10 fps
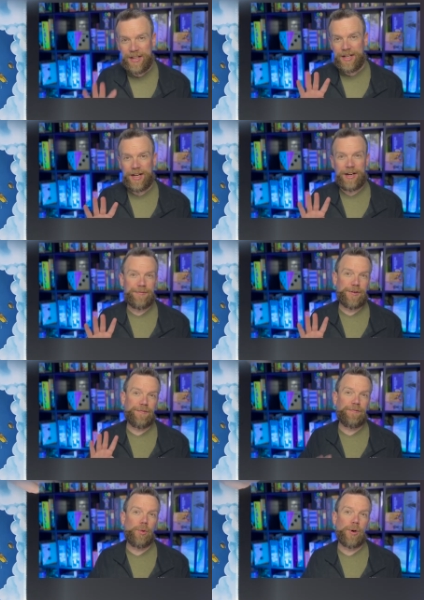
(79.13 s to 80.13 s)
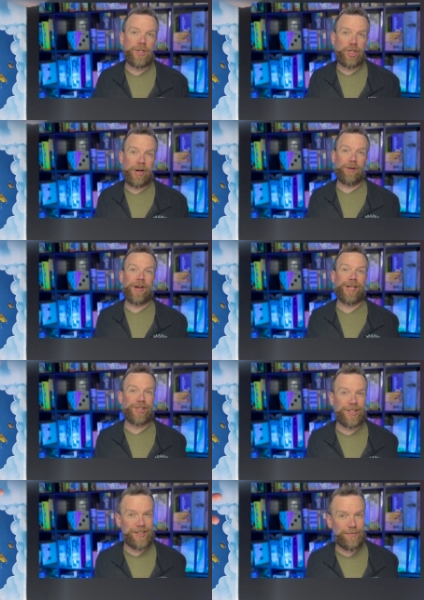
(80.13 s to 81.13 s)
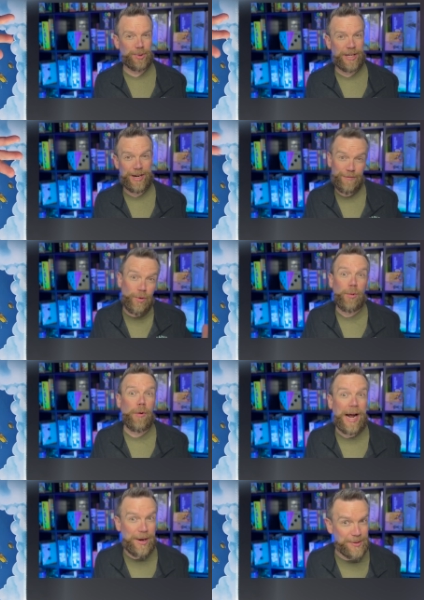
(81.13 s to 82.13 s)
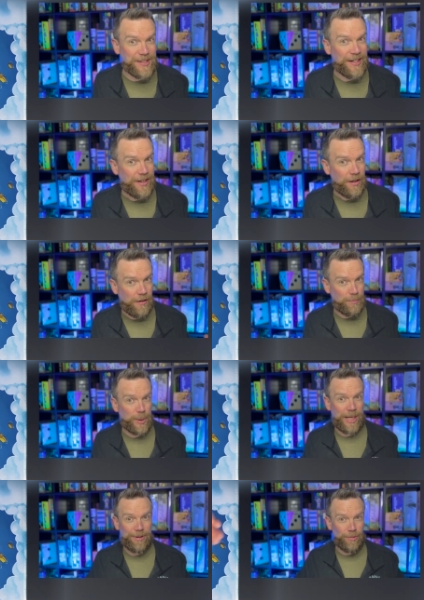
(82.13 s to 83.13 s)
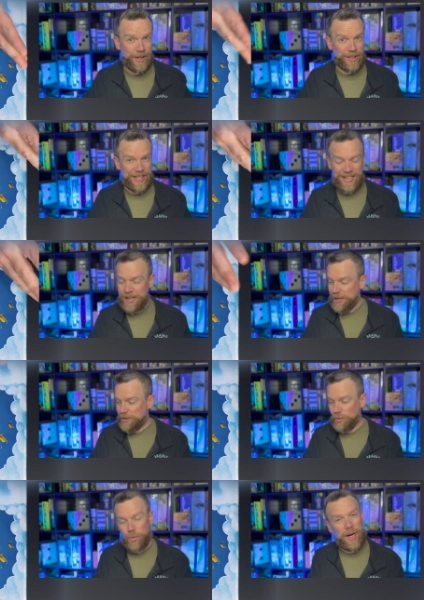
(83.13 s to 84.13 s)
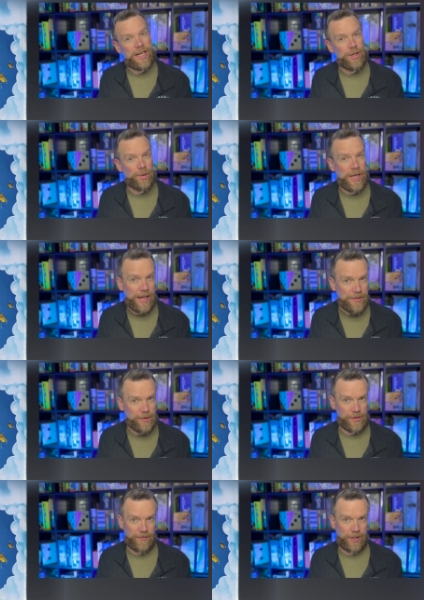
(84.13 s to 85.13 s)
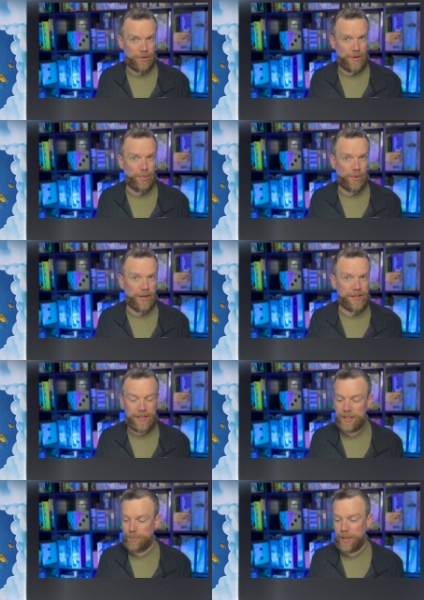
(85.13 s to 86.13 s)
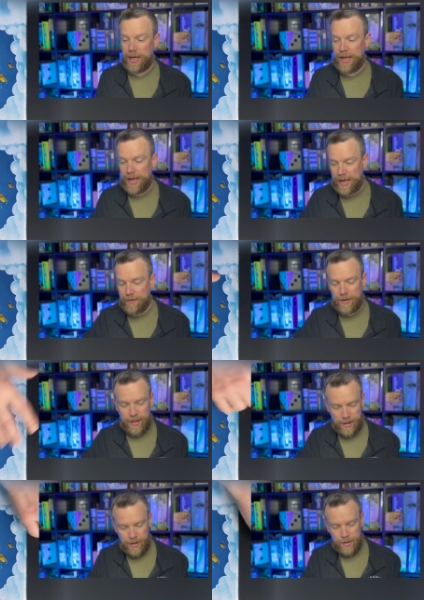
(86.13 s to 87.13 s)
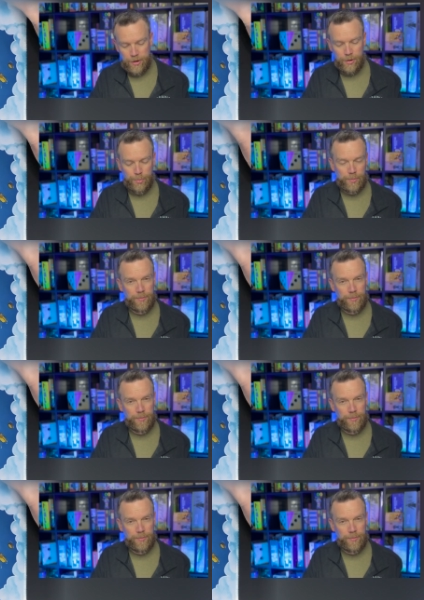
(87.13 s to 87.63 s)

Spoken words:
after 4 generations of play, 4 rounds of play. Really, the way you get those victory points is by having your